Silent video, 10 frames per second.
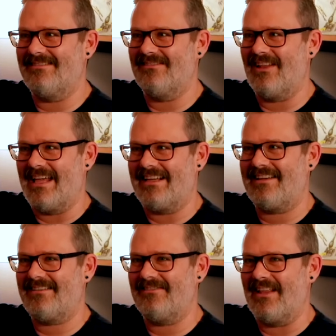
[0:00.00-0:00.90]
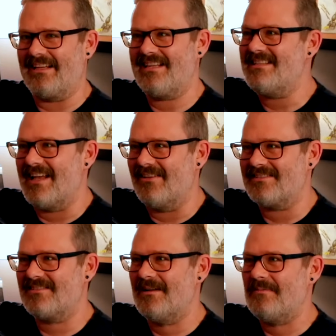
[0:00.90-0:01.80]
like like
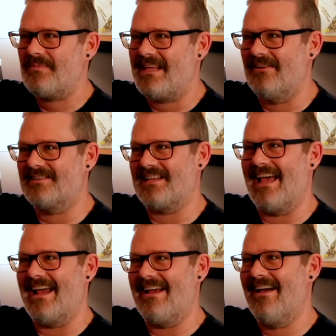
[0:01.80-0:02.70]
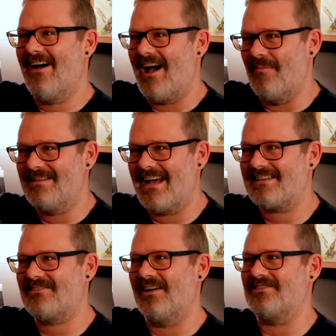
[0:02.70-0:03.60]
details. Yep. He'll say, "I'm a
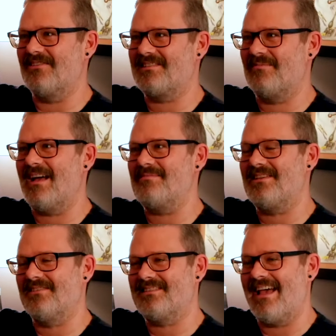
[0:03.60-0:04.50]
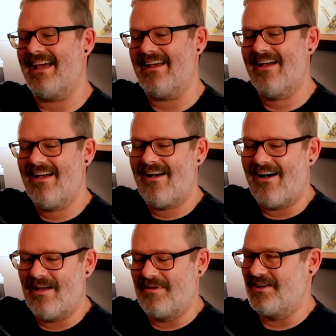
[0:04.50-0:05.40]
tax collector." Sometimes he'll say,
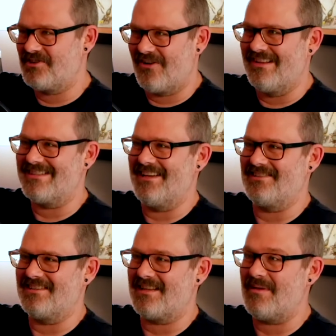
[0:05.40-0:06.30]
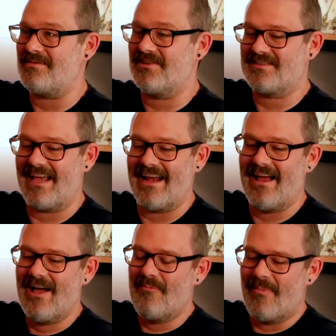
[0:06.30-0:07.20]
I'm an insurance agent. Sometimes he'll say,
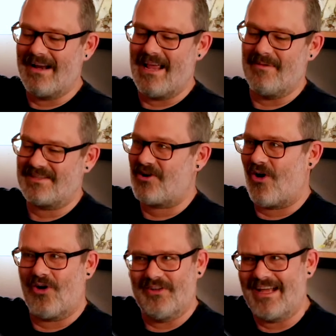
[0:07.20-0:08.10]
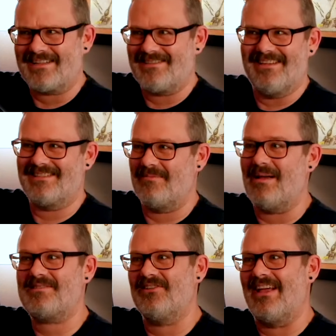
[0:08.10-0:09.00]
My name is Carl Nixon.
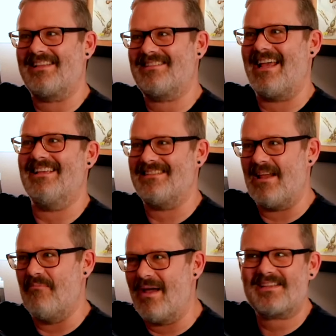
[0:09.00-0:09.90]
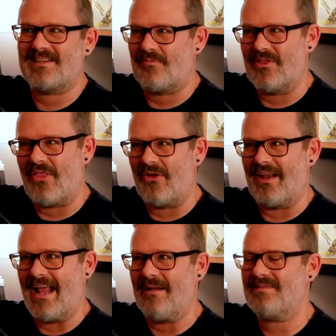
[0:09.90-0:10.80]
Sometimes he'll like say his name mixed up with other
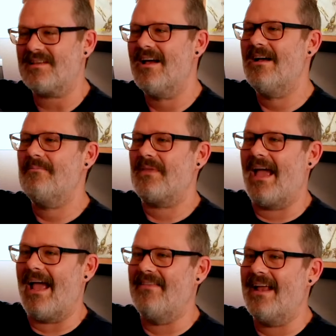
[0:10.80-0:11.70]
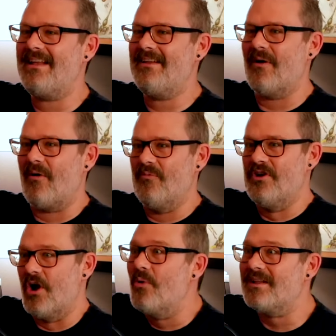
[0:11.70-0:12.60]
names. Yep. And then he
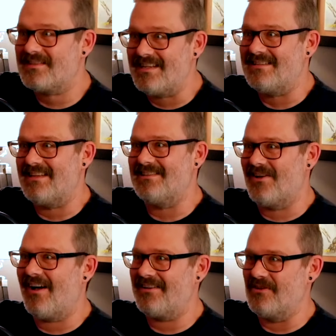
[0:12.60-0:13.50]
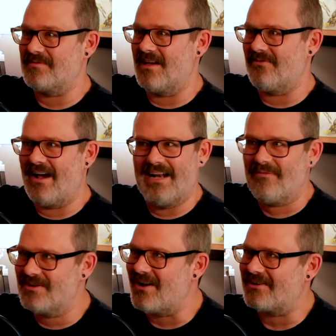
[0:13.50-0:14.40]
notices he's talking to himself. I
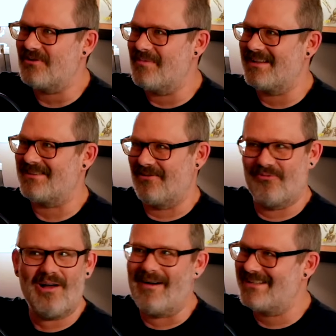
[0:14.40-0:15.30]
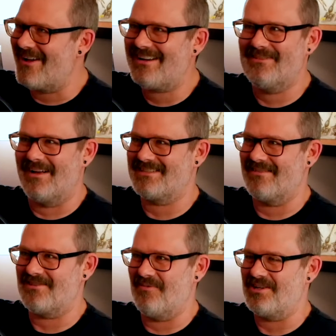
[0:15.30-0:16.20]
never talk to myself. Why am I talking to
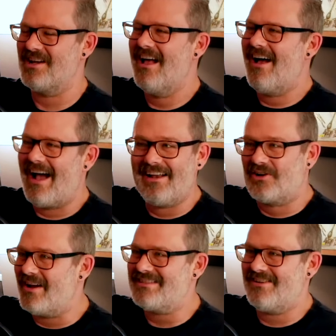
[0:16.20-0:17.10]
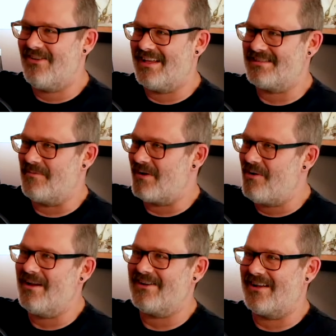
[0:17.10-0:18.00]
myself so much? I had a great dinner last night, but I
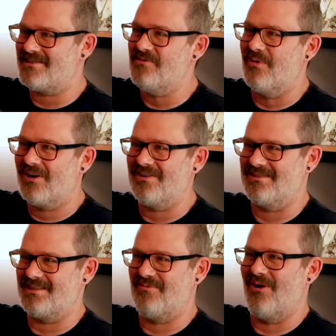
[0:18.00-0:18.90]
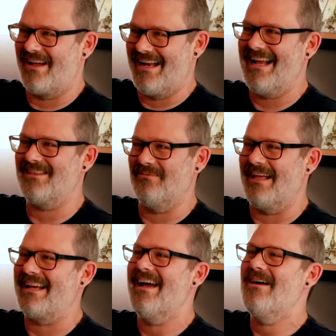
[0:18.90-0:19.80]
went and got two burgers this morning and ate them.
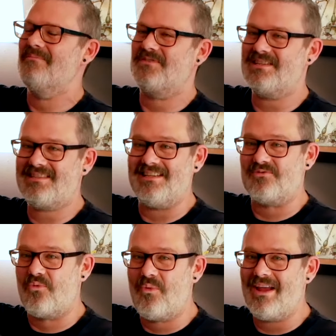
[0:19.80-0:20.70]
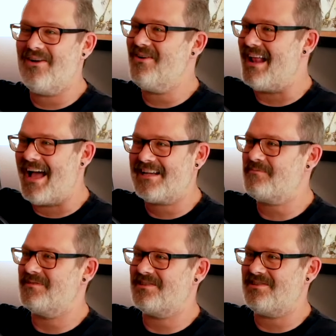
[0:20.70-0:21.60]
Like just these weird
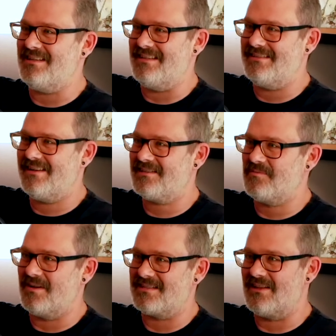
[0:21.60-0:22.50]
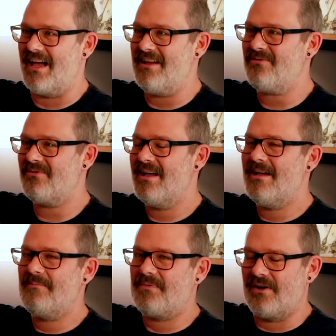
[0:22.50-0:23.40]
expositiony details about his life
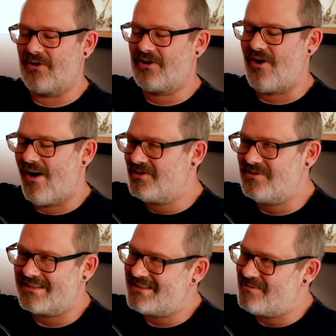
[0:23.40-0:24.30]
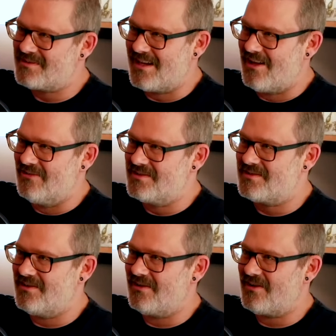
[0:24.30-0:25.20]
that are contradicting
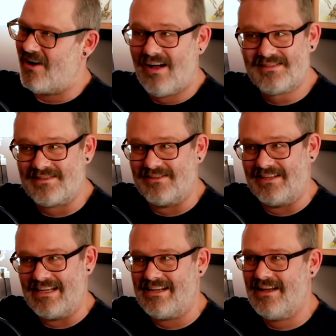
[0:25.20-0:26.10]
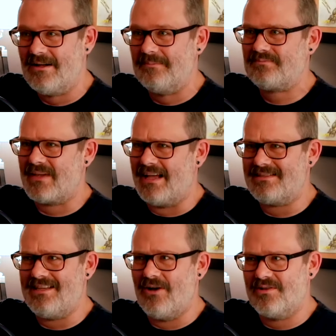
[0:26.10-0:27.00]
themselves constantly
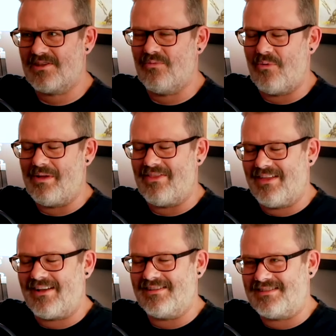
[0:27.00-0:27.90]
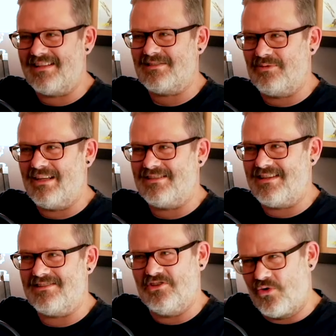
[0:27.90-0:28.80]
as he goes on what we think ostensibly is
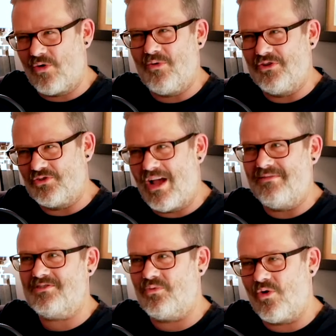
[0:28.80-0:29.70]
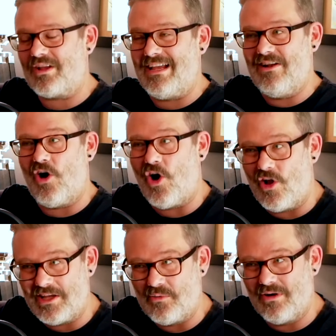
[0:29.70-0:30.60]
his normal drive to work in
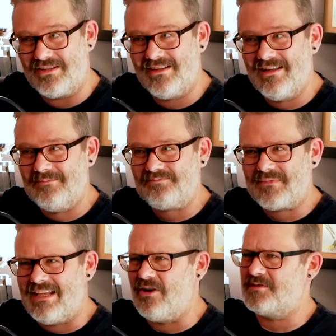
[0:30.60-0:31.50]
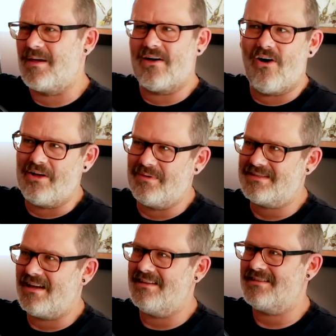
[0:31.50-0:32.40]
Hollywood he goes by the Hollywood
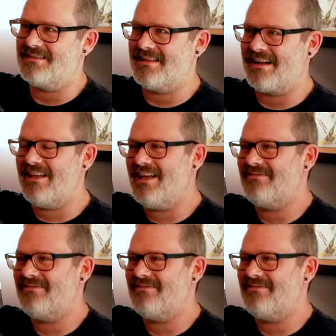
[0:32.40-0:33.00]
sign and says like, I love